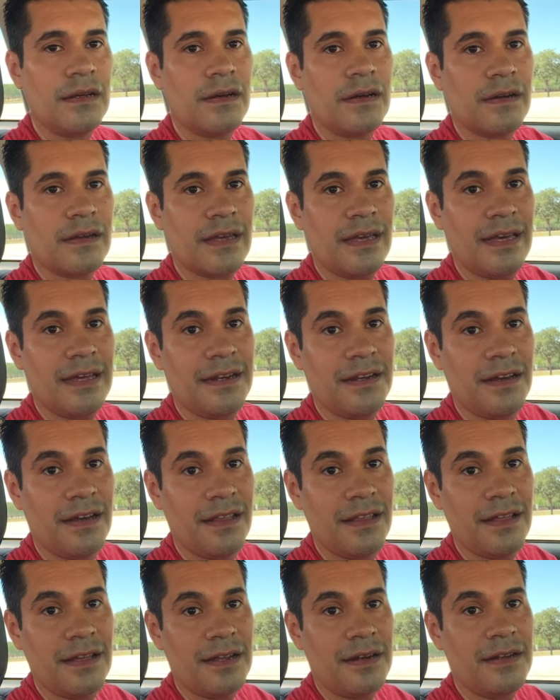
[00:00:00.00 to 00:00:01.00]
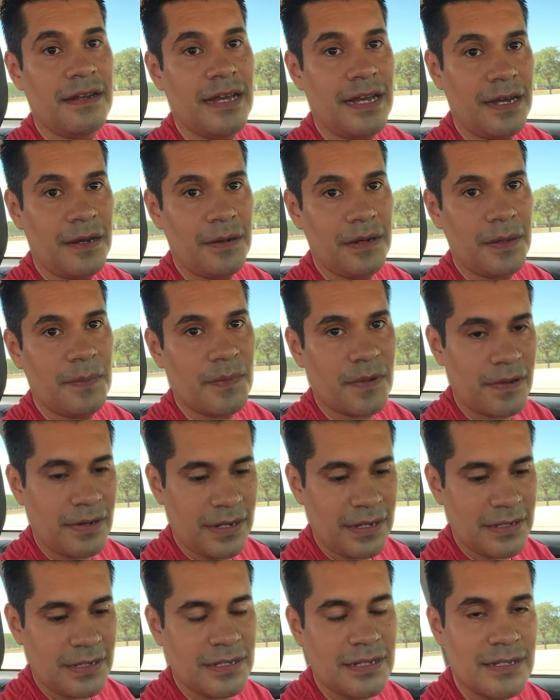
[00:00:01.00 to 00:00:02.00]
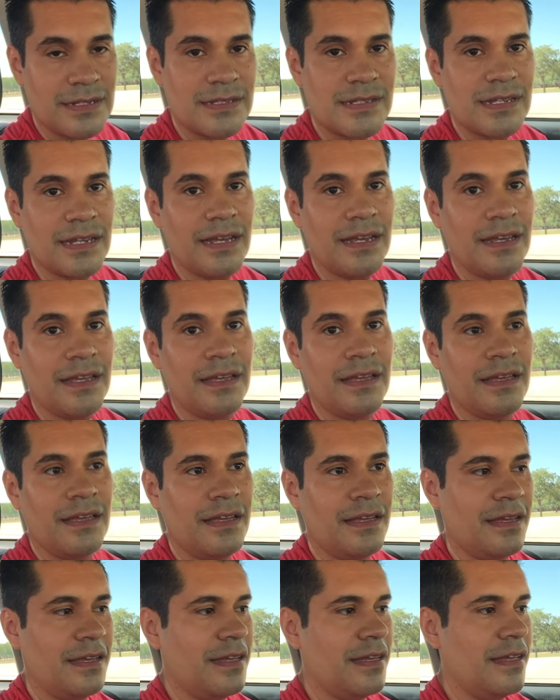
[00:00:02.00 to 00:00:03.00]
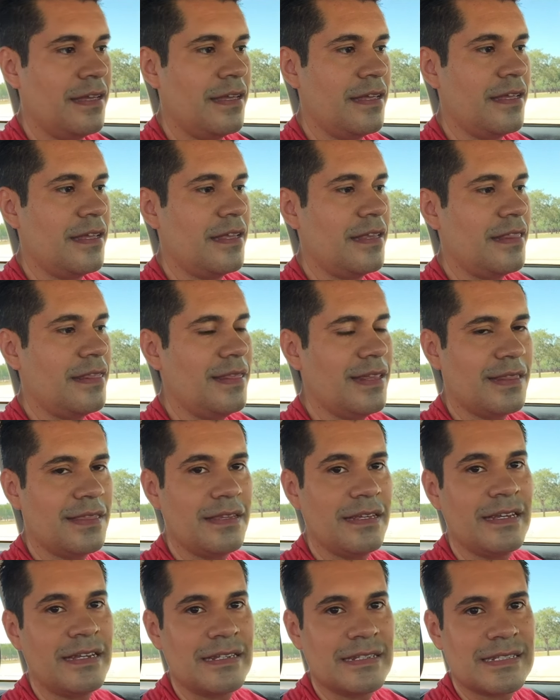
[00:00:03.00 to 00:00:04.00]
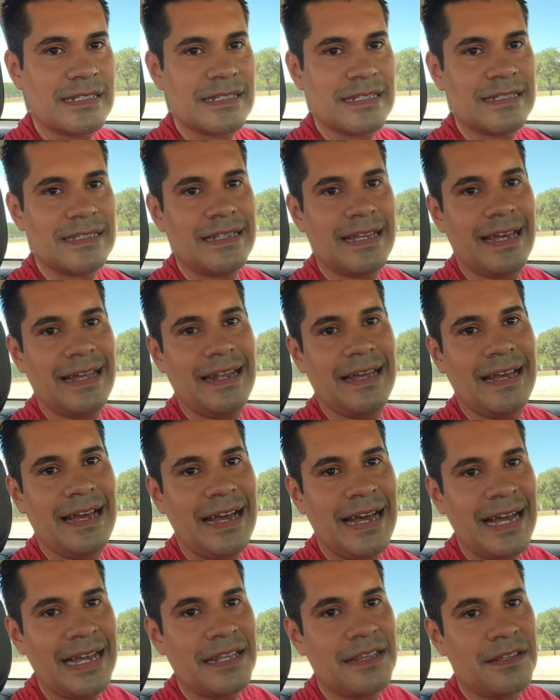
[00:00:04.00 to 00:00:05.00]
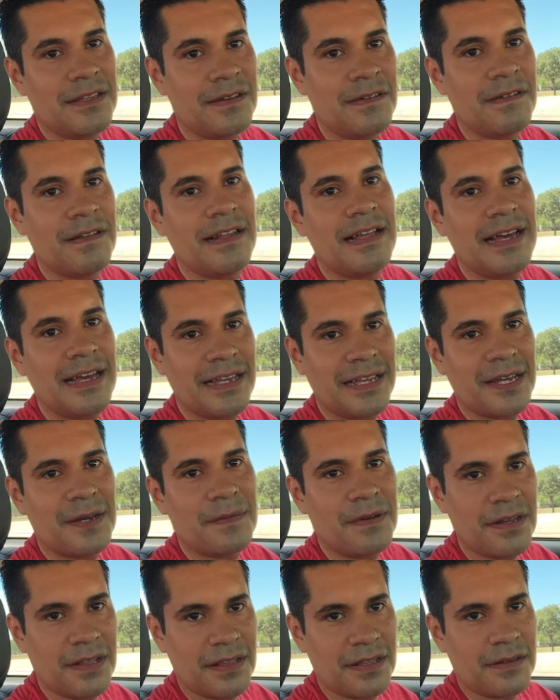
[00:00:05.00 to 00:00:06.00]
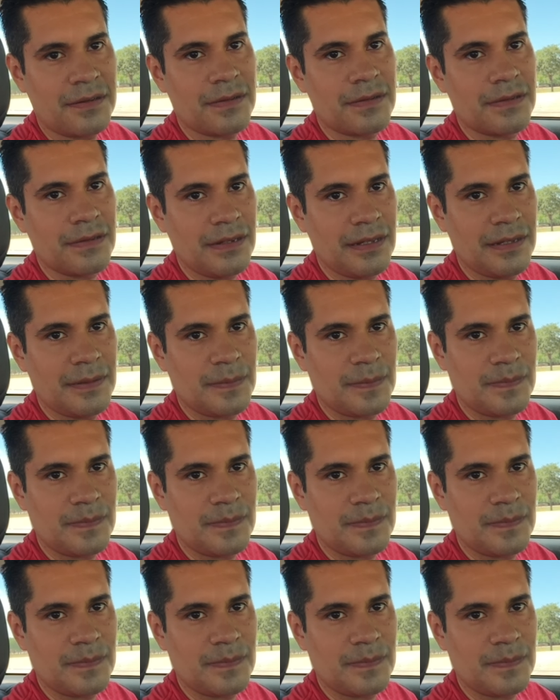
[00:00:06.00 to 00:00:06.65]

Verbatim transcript: okay another now I'm gonna say the things that I don't like about the Corolla.